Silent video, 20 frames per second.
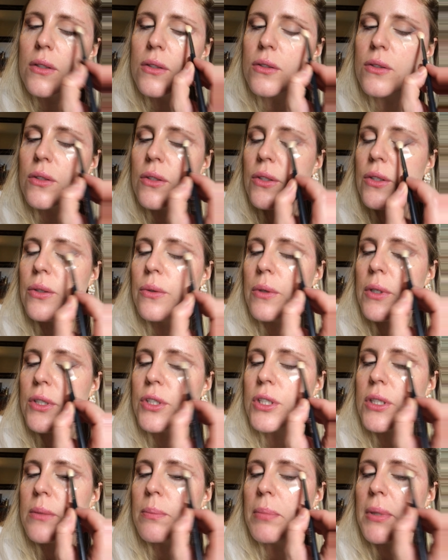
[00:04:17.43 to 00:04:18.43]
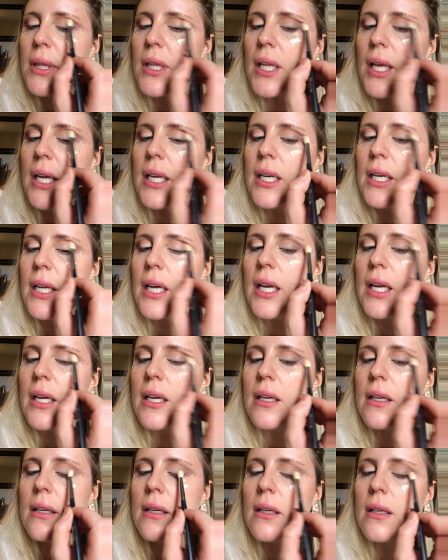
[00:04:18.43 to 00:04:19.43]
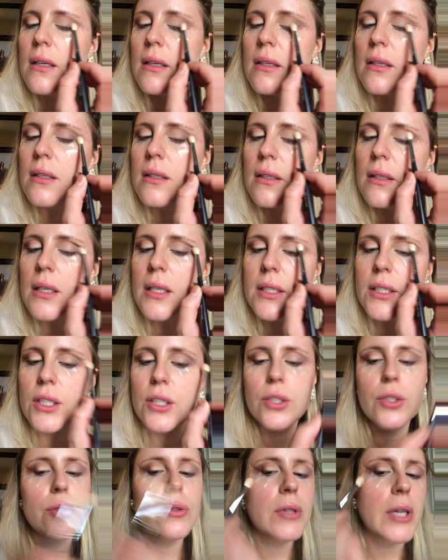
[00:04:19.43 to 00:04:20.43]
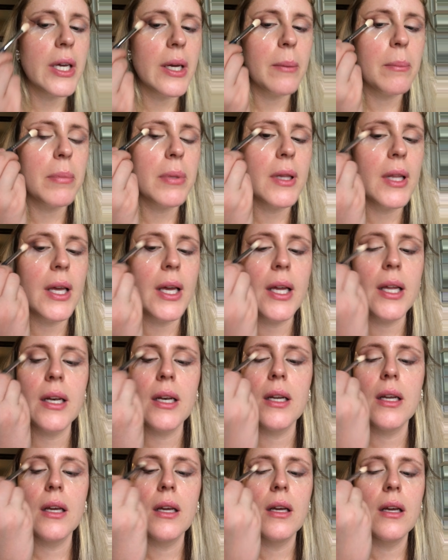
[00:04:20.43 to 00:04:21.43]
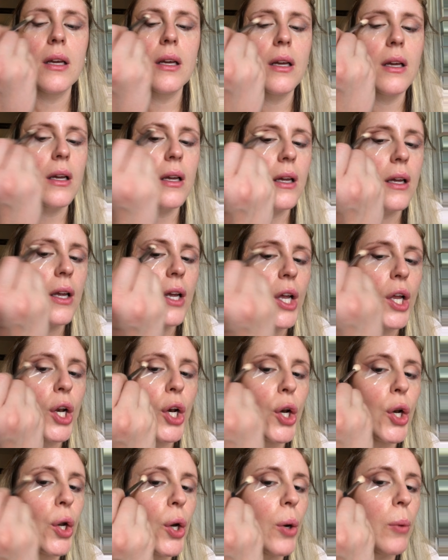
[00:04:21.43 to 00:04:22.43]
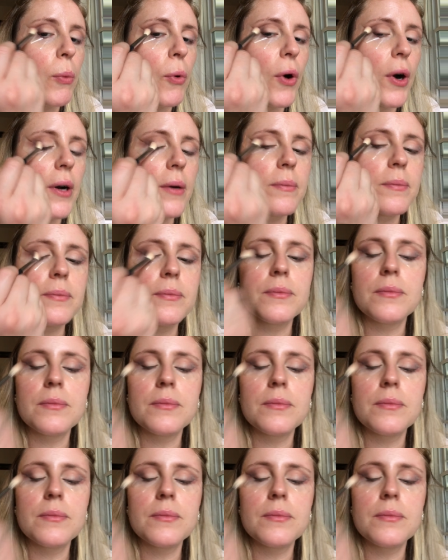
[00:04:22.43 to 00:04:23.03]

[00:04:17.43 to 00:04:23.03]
So you are just blending until you can't blend no more.